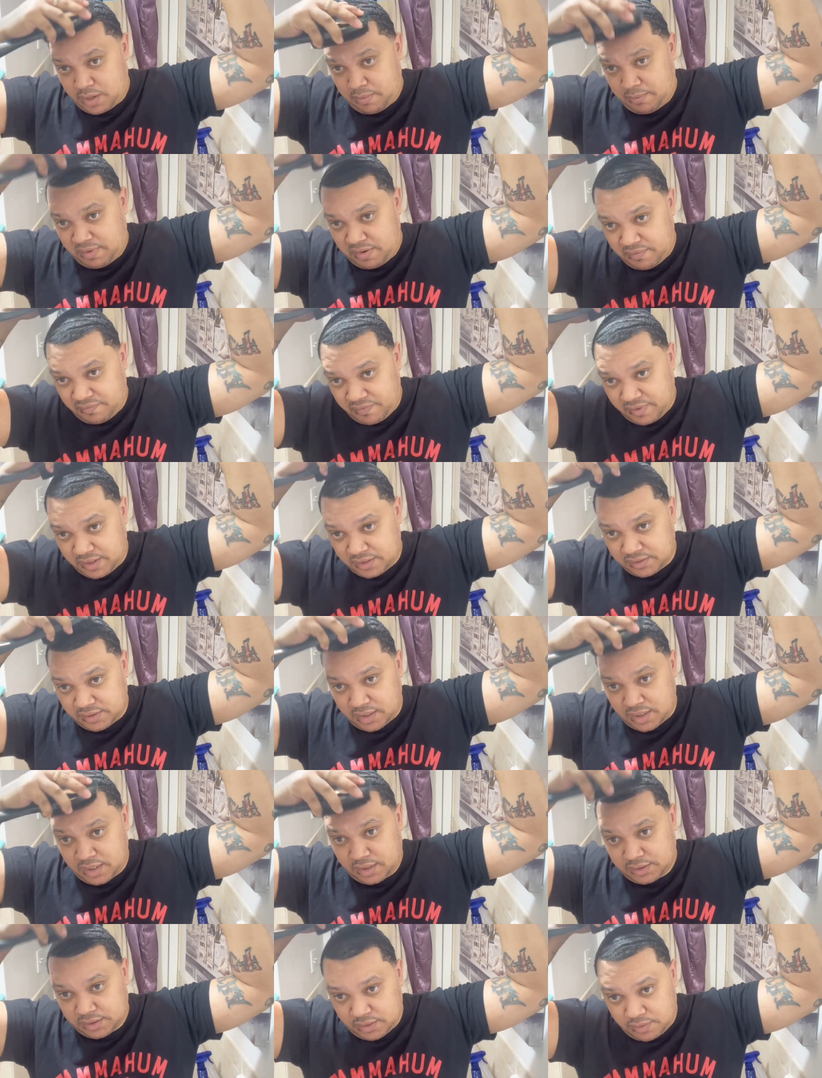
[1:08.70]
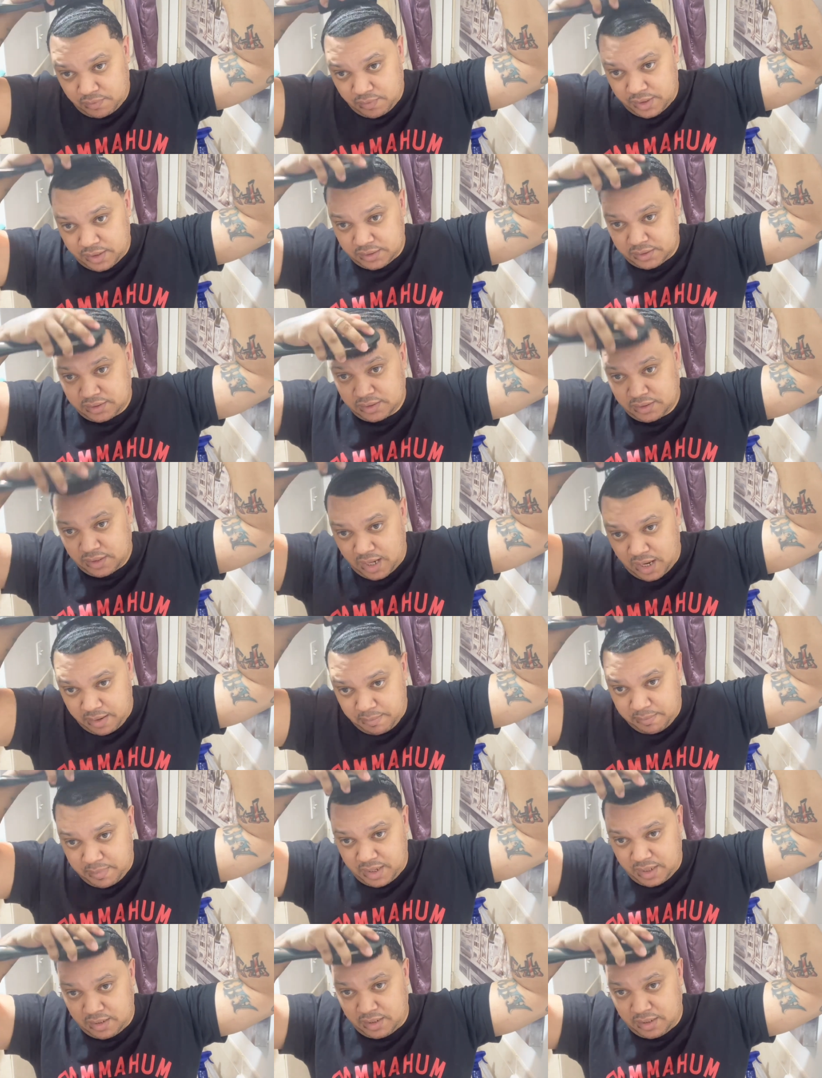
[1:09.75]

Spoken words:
mean face the consequences, I mean